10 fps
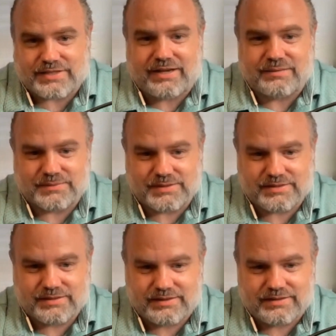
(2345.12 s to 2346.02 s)

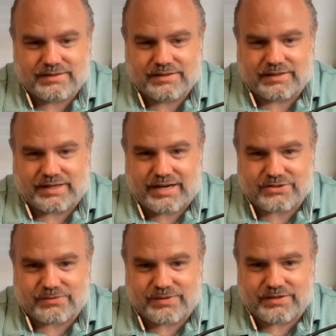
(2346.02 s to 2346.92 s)
times the
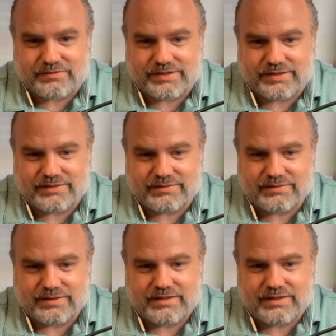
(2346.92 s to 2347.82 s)
cash surrender value,